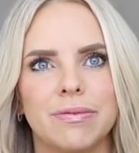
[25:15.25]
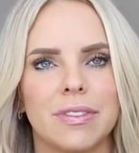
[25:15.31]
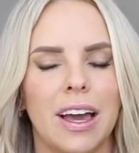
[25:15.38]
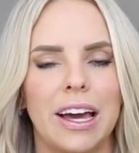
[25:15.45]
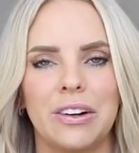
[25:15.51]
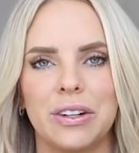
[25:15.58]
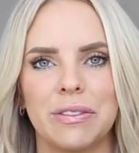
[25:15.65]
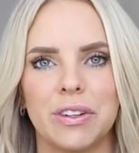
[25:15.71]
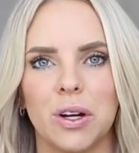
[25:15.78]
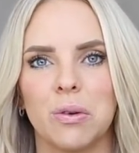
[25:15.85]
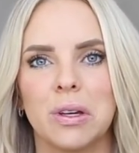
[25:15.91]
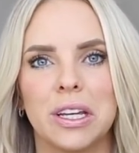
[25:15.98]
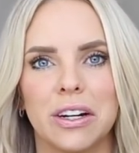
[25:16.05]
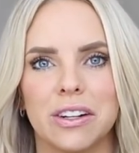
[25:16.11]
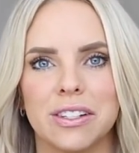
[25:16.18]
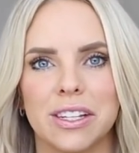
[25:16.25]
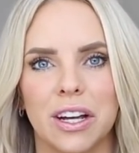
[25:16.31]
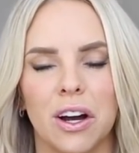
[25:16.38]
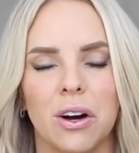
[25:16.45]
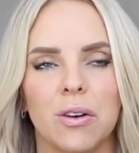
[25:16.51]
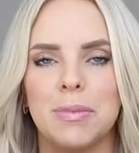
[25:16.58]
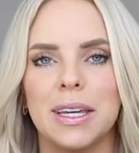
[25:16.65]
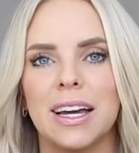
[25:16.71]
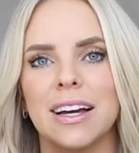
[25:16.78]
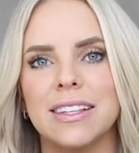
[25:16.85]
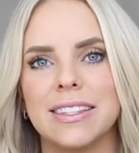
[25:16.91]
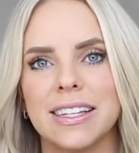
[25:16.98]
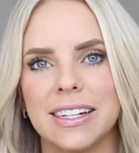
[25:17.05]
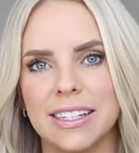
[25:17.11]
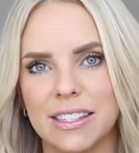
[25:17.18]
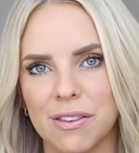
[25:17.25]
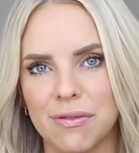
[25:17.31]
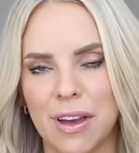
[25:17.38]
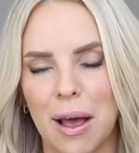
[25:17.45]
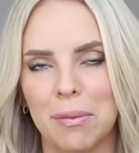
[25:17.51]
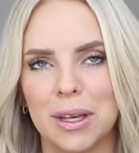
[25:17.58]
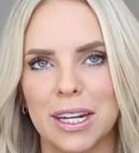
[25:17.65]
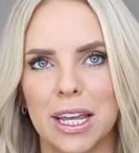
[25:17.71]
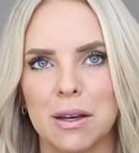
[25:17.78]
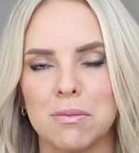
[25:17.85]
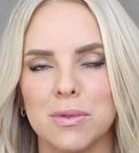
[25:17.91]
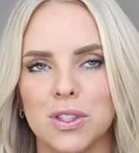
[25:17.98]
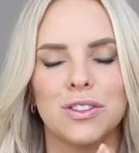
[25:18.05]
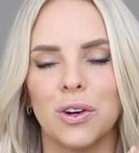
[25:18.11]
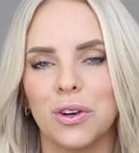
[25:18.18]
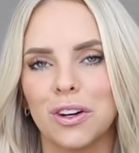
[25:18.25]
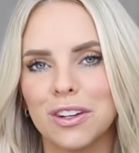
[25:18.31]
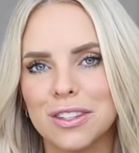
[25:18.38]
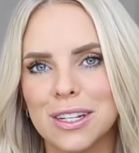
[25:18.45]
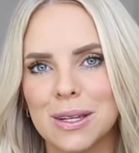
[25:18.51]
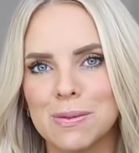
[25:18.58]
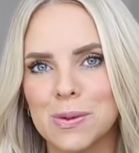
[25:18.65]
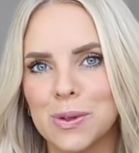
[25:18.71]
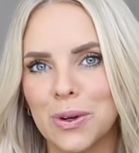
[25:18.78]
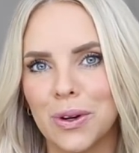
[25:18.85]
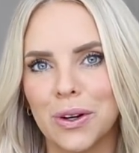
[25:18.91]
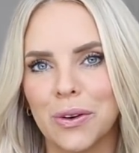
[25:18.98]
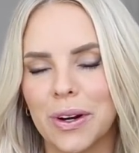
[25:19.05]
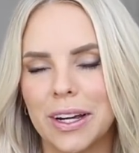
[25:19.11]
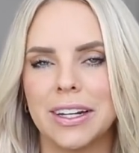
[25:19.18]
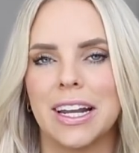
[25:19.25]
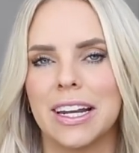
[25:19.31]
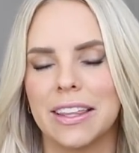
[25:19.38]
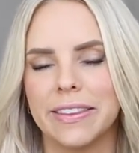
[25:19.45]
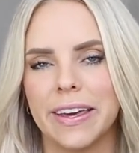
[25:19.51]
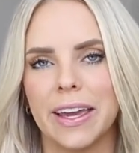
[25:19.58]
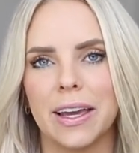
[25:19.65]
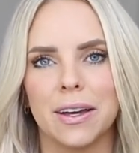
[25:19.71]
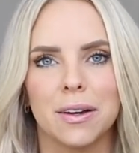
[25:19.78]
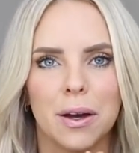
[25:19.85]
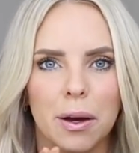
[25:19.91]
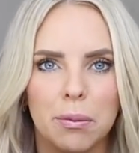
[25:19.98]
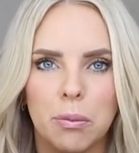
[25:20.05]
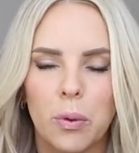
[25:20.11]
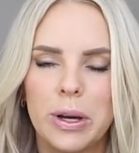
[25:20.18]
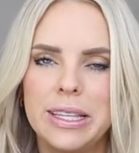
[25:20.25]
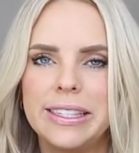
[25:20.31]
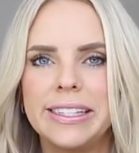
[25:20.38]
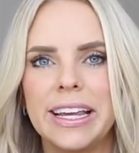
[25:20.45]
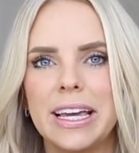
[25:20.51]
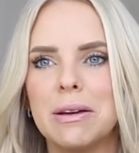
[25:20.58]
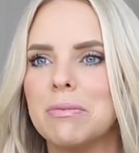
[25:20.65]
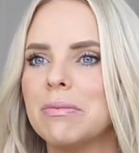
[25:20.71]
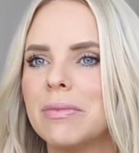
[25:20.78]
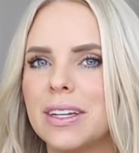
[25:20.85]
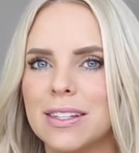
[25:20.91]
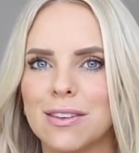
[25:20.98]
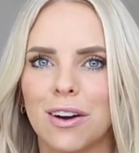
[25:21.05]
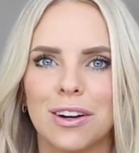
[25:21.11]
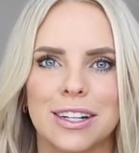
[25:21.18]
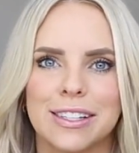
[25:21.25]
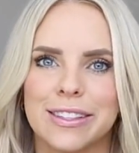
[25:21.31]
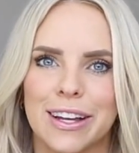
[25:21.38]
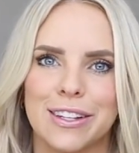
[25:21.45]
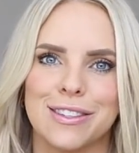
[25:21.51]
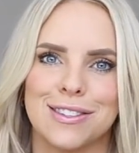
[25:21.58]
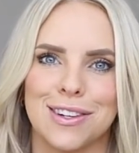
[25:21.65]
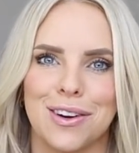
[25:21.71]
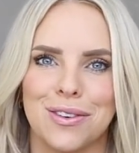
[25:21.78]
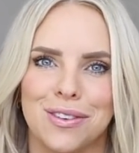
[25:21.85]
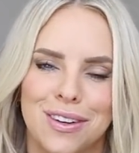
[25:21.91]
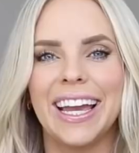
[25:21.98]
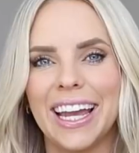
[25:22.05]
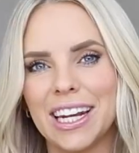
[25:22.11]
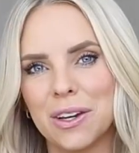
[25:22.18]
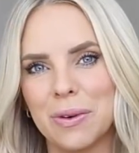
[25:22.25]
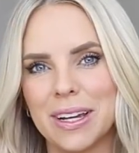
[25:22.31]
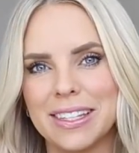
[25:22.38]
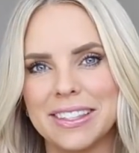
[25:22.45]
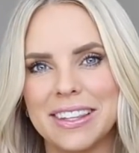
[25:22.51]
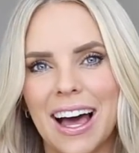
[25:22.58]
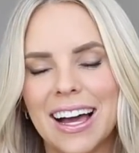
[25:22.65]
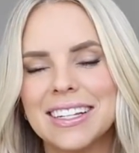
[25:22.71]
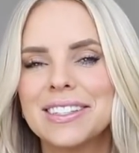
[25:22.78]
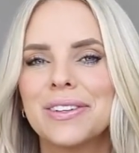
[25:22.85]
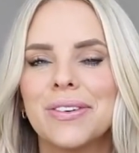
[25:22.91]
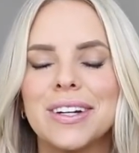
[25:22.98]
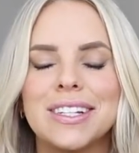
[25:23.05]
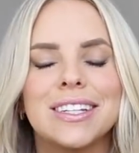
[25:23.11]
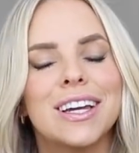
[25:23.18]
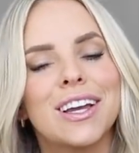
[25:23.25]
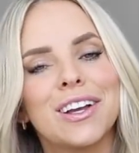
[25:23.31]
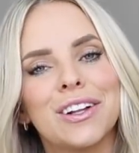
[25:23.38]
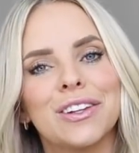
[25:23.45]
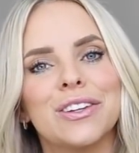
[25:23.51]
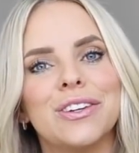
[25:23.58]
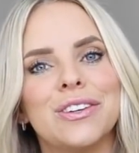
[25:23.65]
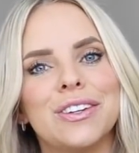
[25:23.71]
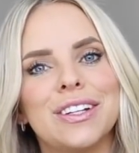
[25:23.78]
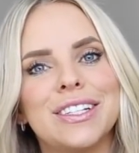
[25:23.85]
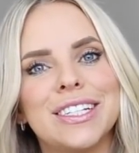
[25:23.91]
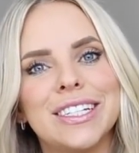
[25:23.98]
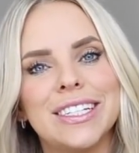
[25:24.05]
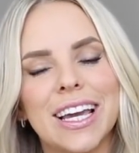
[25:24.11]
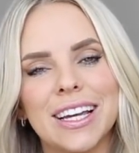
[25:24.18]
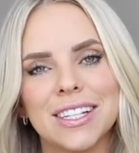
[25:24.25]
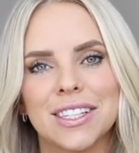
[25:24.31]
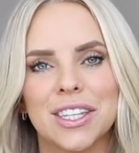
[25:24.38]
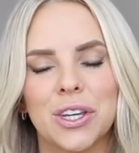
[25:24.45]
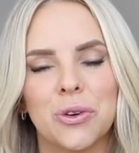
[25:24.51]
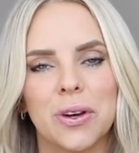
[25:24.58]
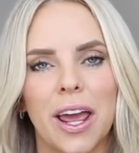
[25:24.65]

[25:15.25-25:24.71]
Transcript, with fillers: I don't even know, years ago because it is a family name. So girls' names, we don't agree on anything boy's name is already set in stone. Anyways, that is going to conclude today's Q&A.